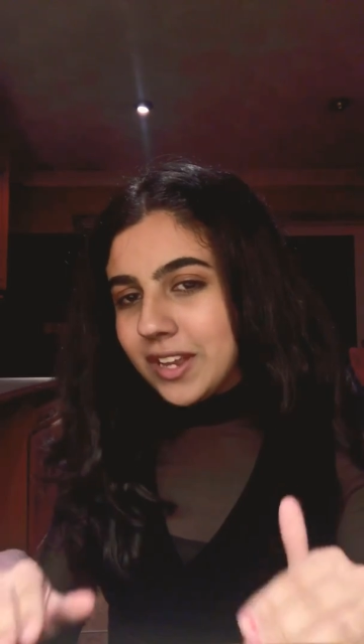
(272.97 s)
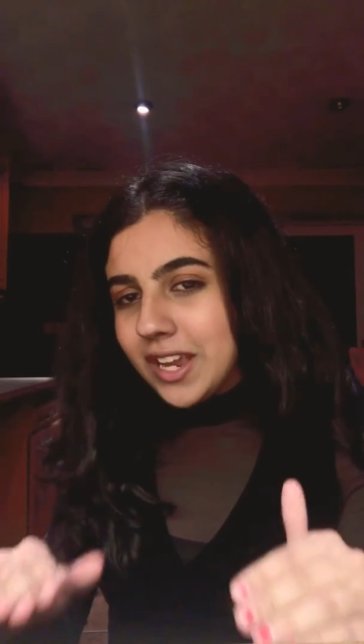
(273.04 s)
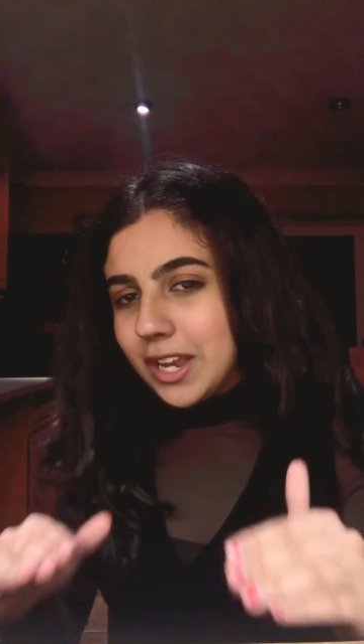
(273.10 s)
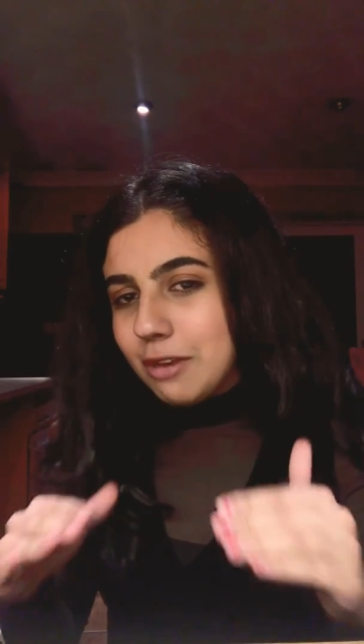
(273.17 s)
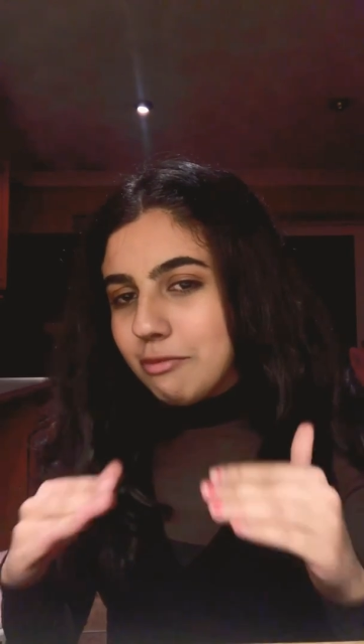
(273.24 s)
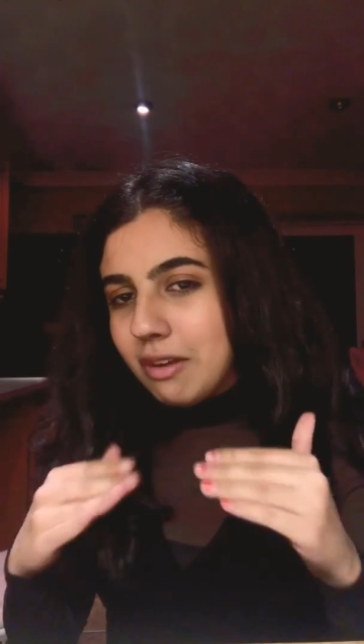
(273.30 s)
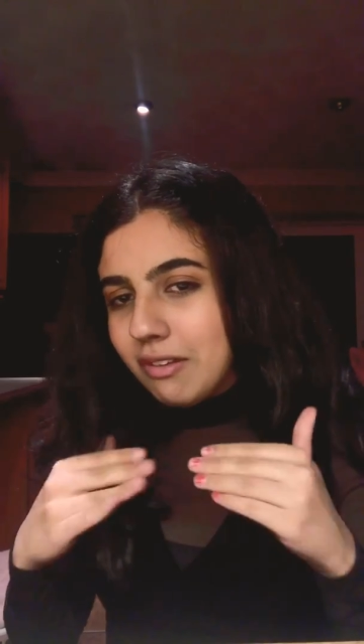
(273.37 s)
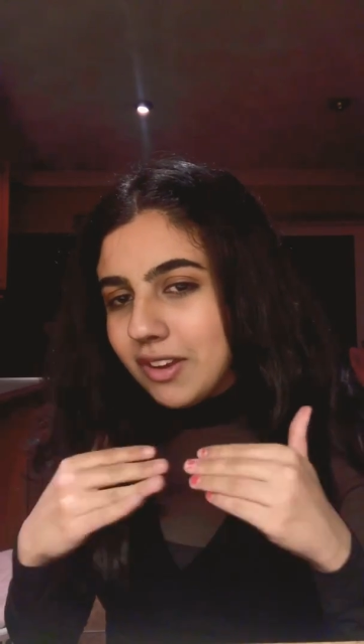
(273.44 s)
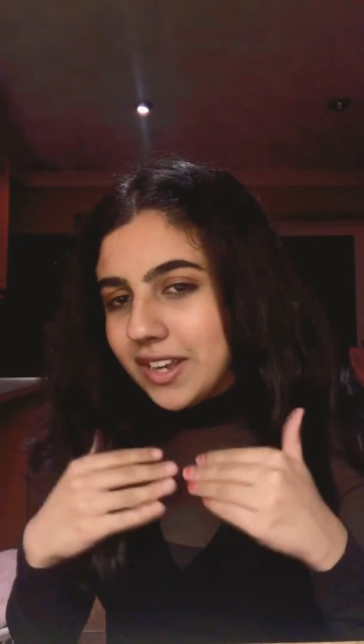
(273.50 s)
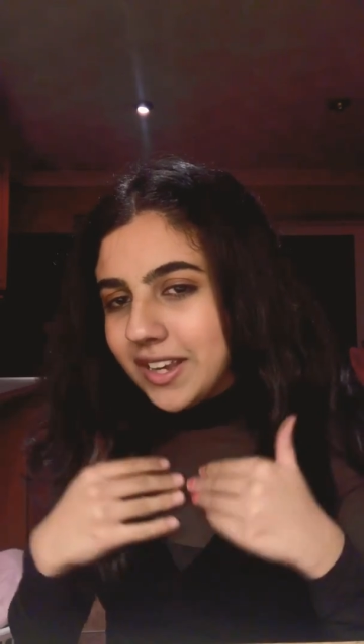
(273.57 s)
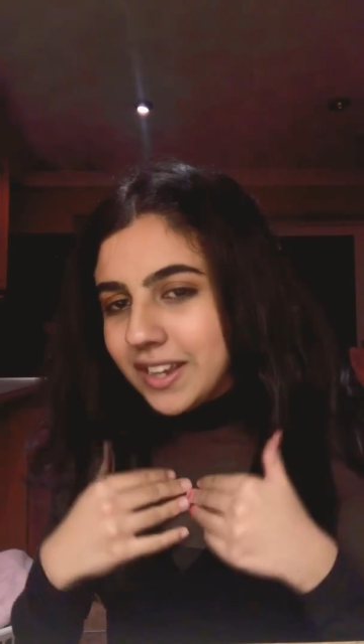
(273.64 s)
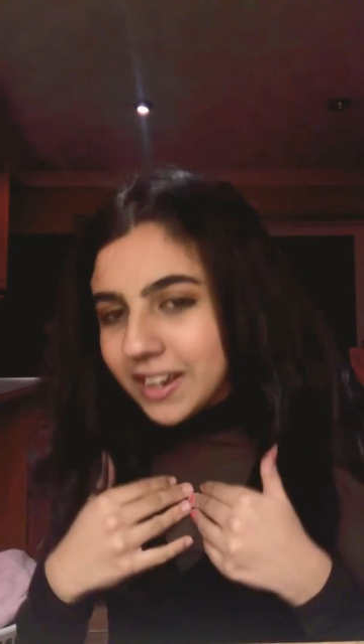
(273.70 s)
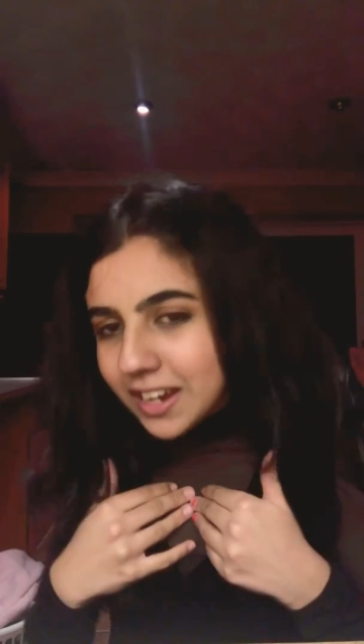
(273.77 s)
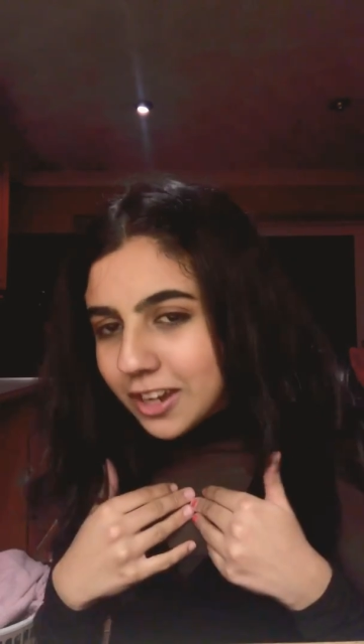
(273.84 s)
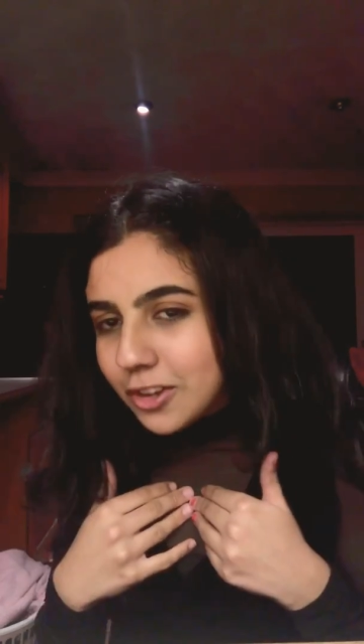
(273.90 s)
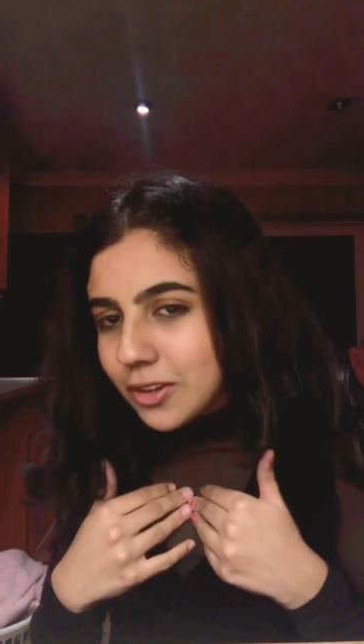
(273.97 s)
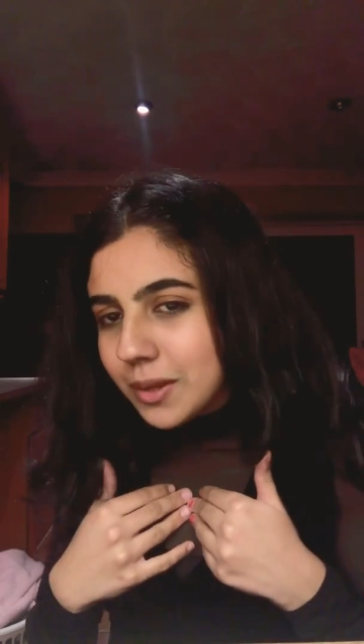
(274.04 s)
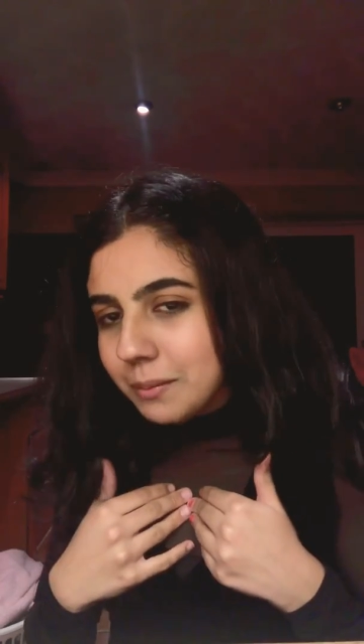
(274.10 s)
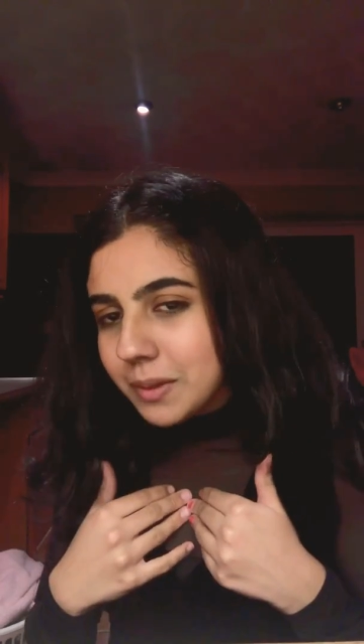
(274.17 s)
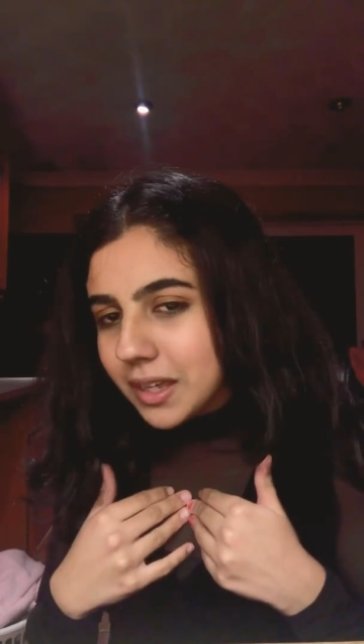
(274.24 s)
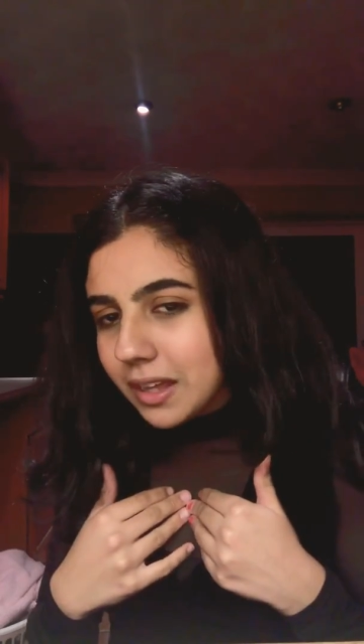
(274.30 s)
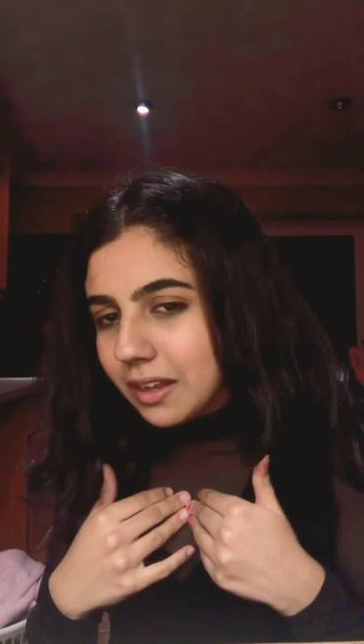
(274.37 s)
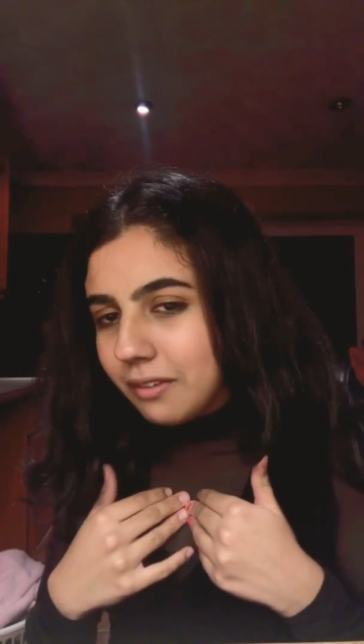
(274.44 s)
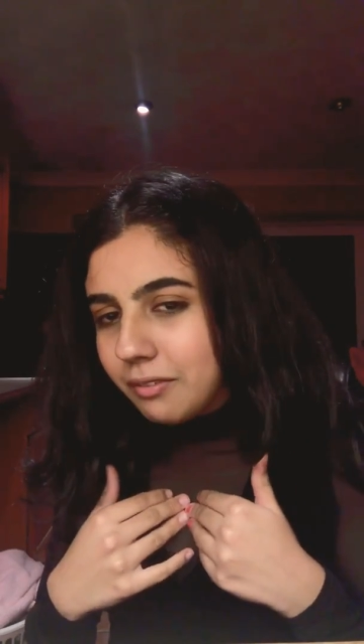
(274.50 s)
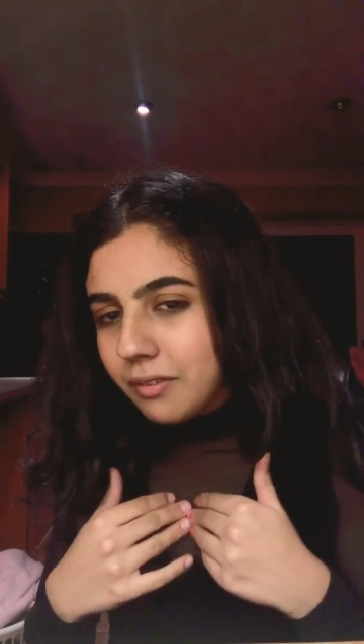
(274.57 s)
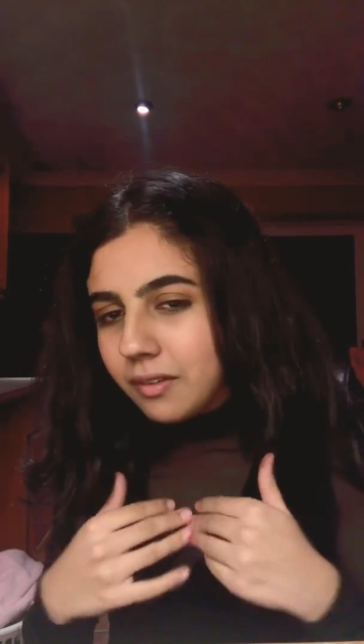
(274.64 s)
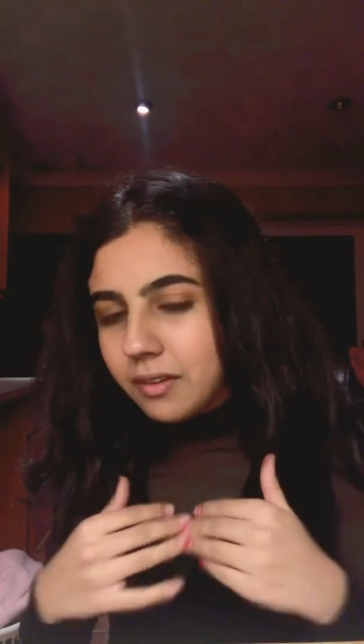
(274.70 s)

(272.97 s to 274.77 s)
to turn around and think to themselves,